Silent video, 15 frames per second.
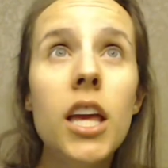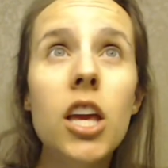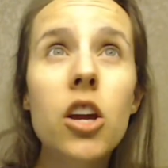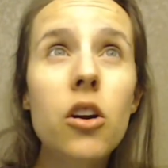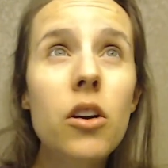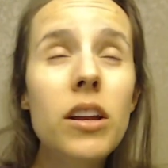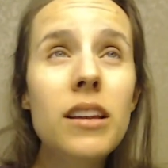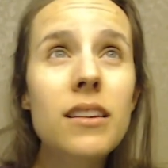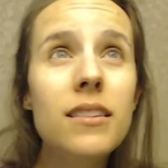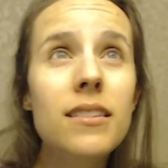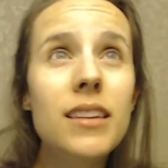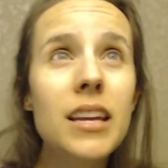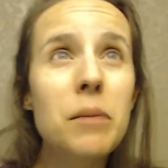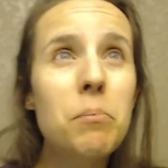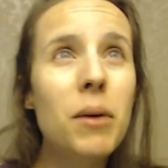he couldn't
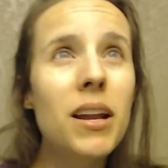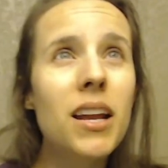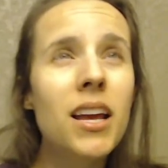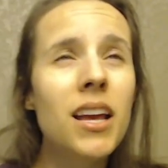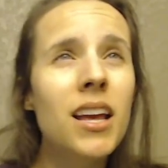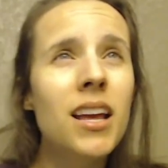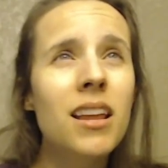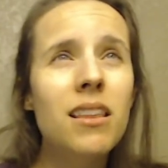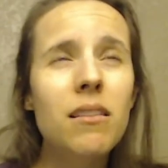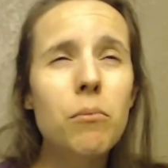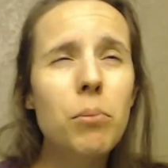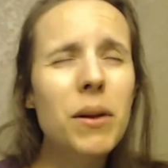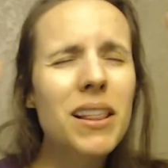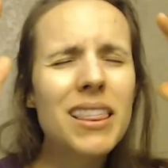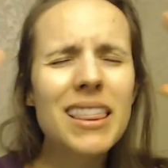see, but
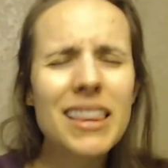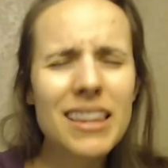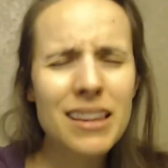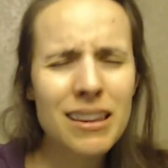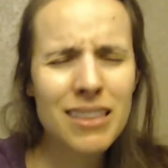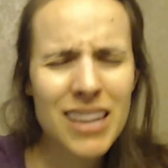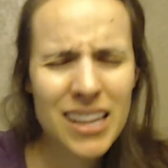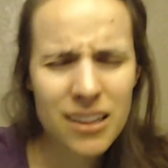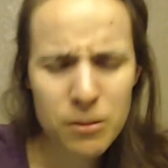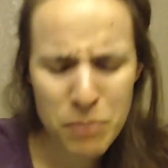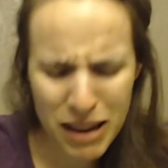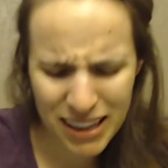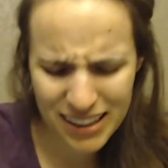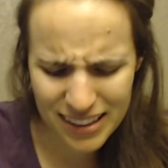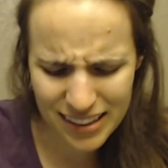but things
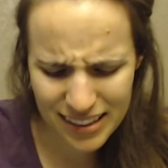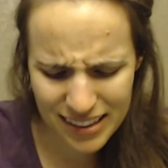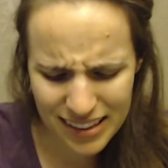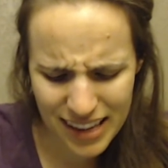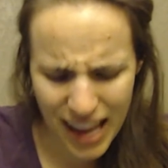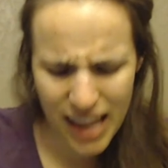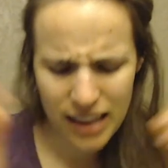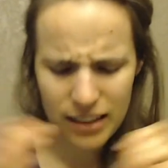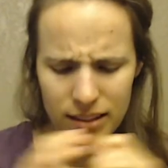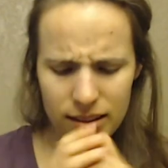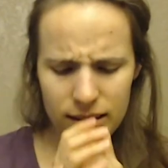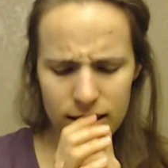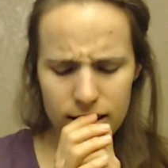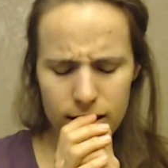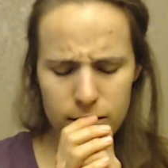made
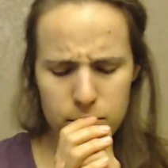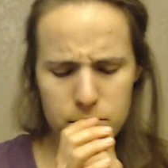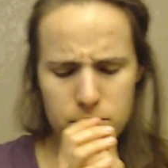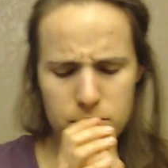sense.